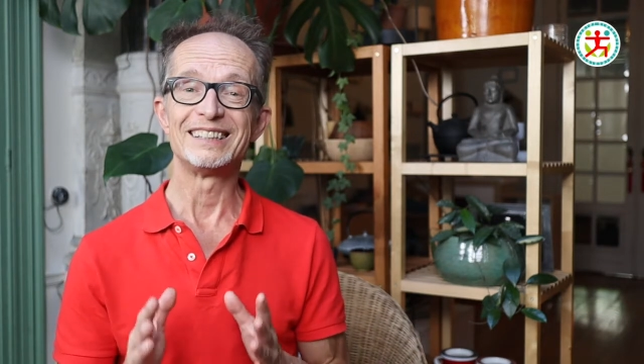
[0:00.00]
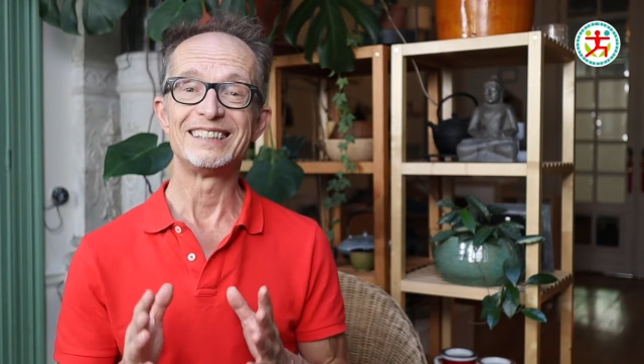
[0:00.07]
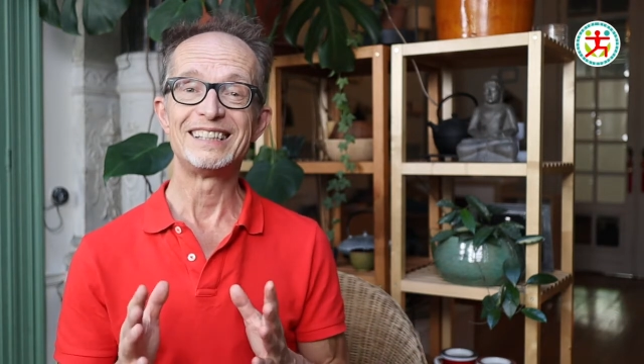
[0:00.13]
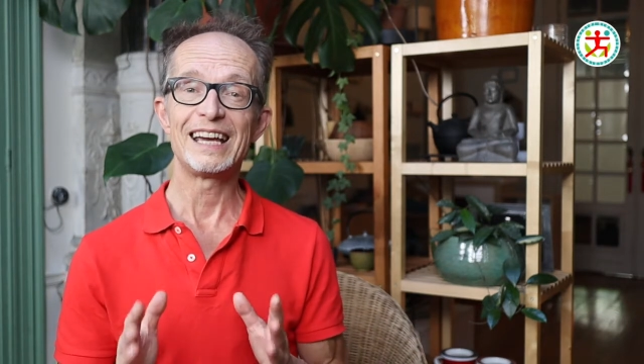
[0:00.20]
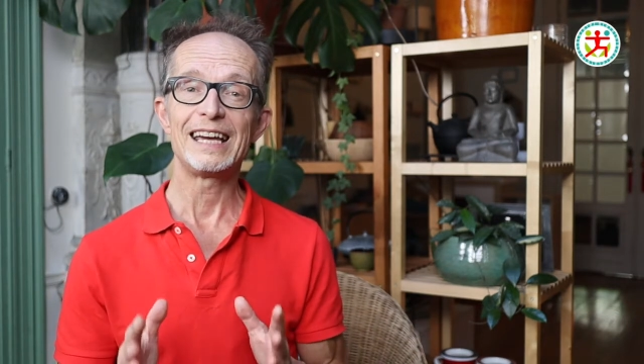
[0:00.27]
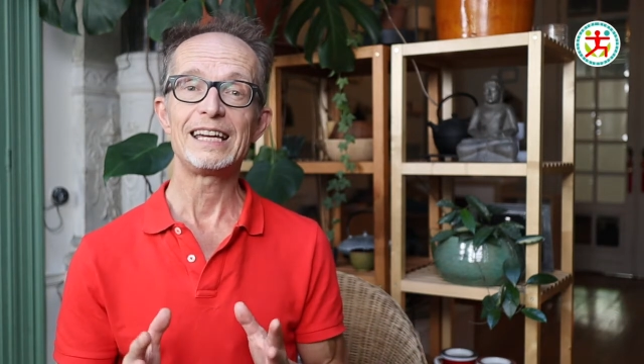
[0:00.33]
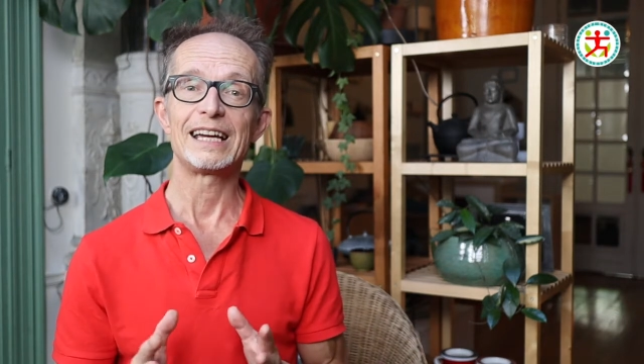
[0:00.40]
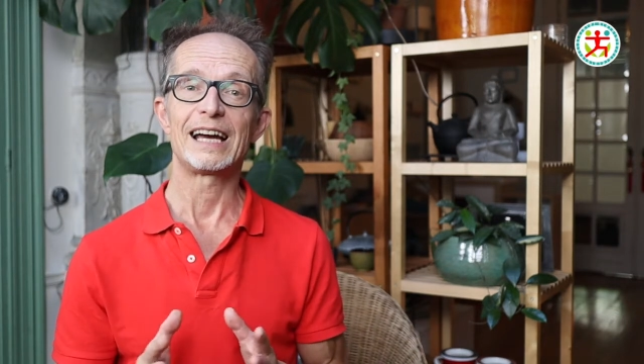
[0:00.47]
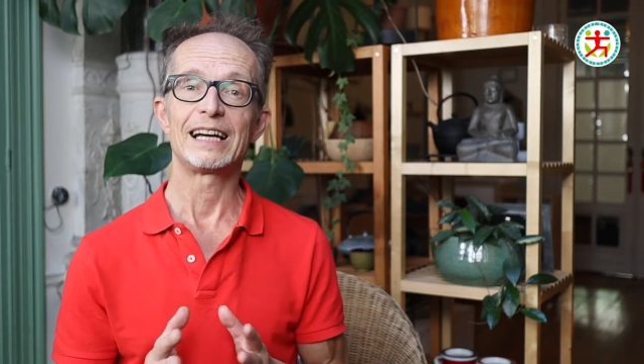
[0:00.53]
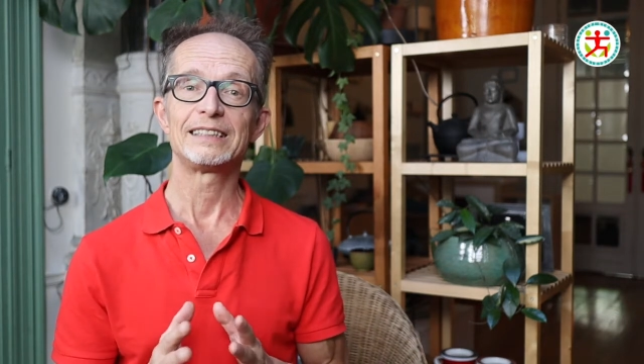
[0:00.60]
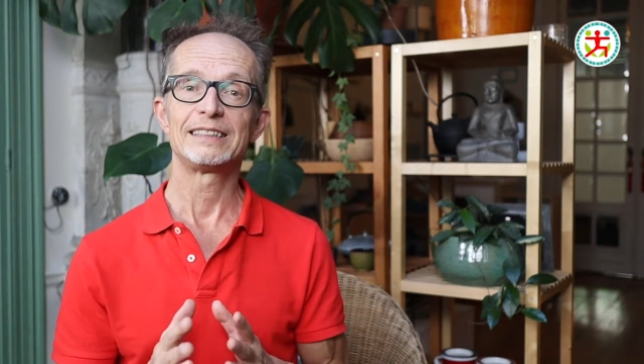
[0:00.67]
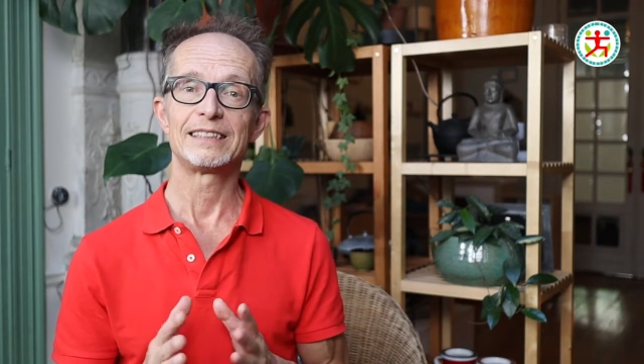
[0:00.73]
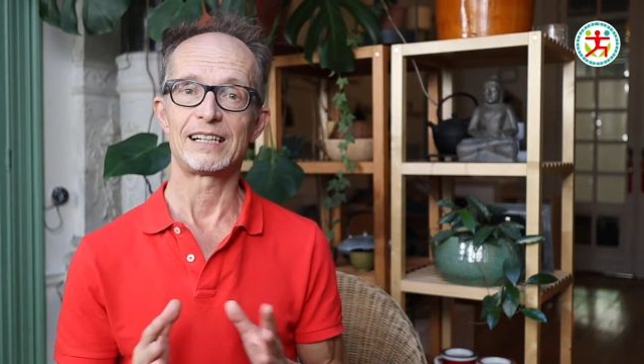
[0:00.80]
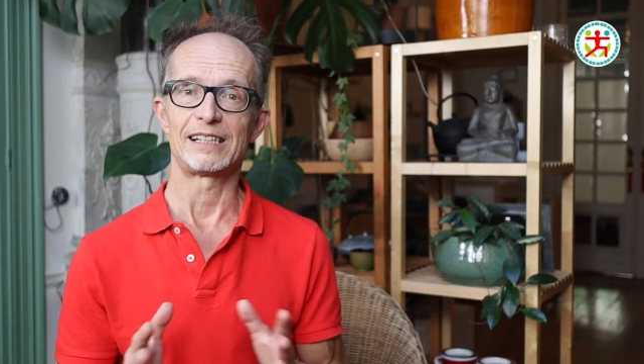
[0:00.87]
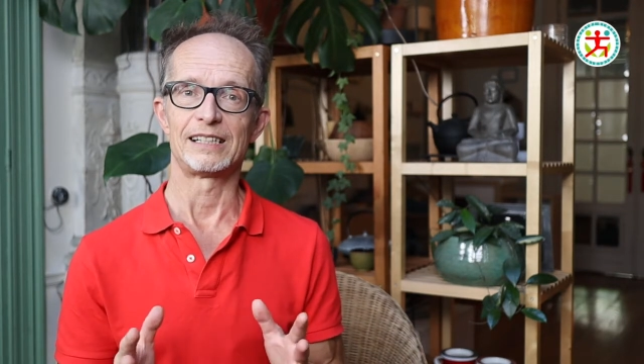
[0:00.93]
day
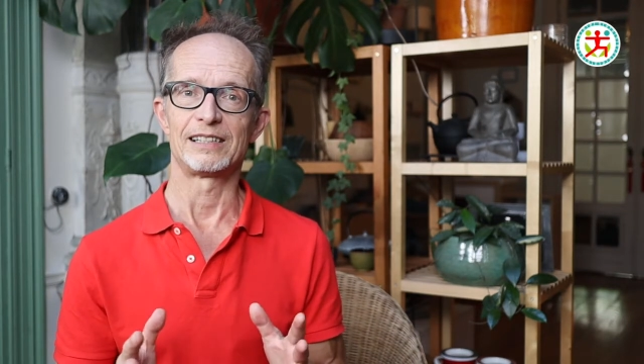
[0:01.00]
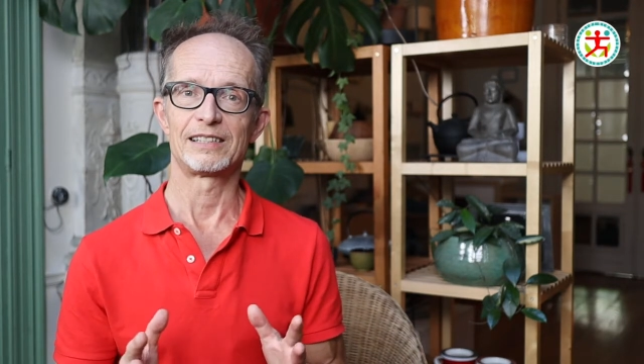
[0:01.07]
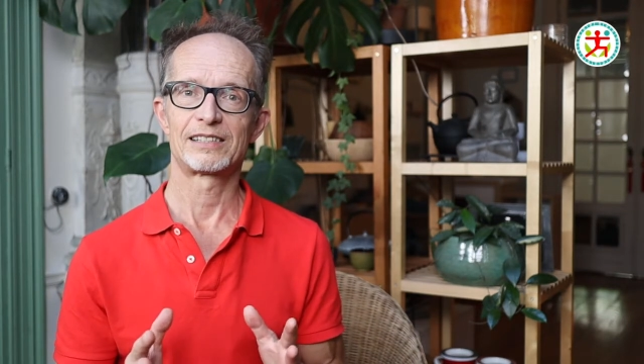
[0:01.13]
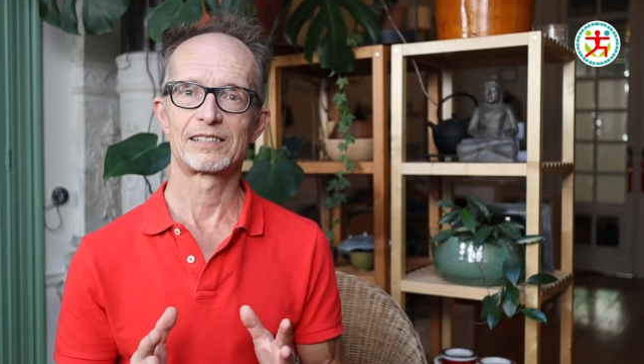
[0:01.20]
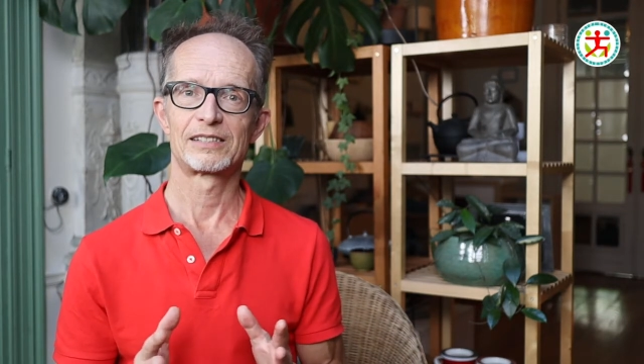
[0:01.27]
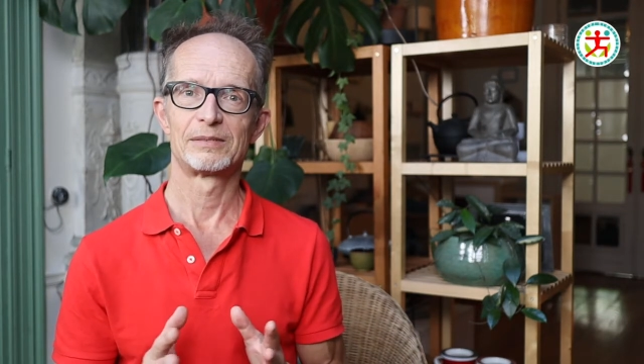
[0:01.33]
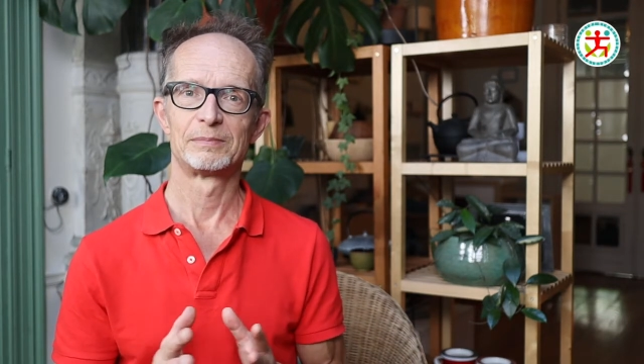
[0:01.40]
and night.